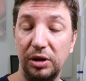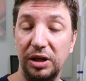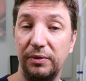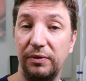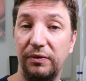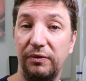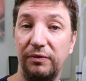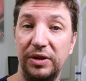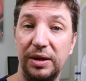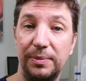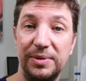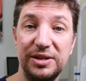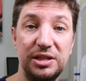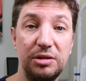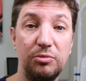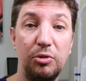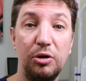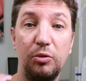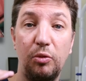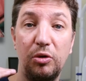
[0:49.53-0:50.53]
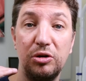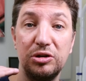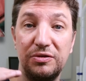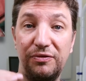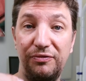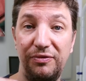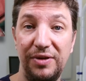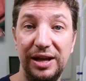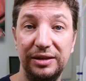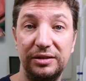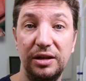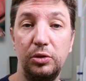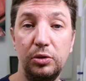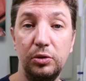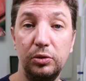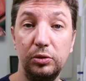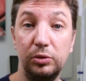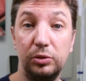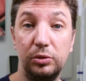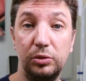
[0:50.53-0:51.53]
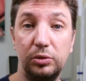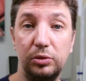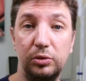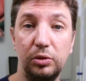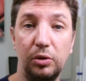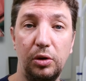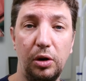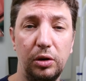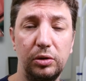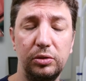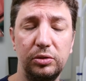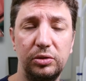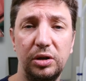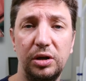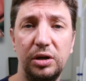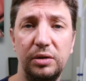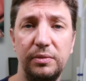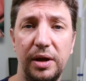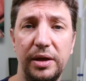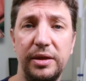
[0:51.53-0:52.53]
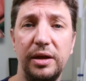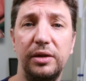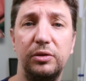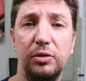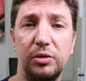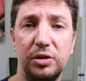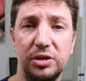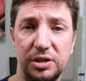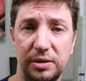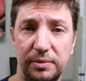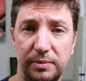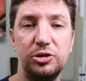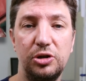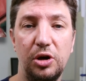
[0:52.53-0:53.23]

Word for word: The, the vestibule was flat due to long-term edentourism.